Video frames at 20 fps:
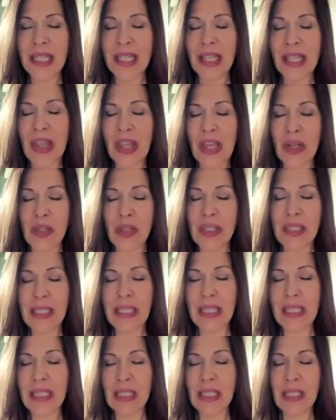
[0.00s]
there's
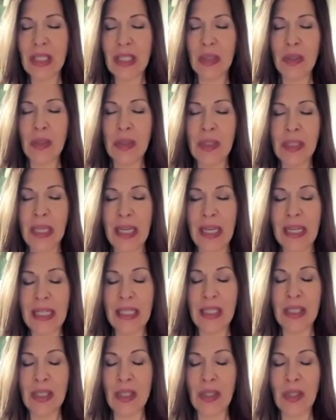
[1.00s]
these two
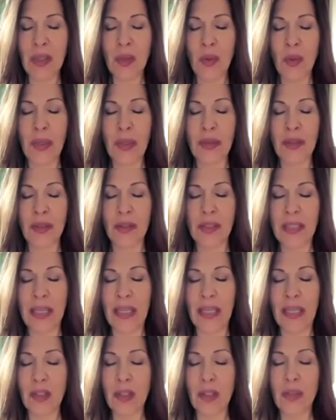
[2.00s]
sides to the coin, they're
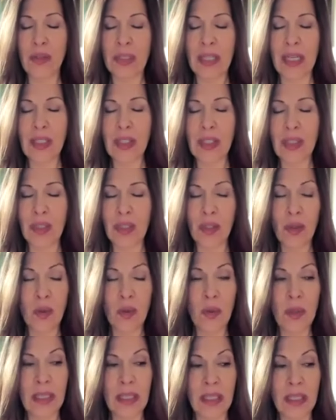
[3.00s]
saying, two sides to the
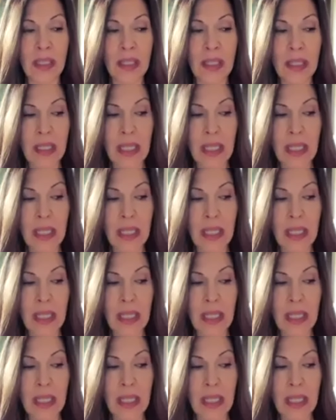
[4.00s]
coin.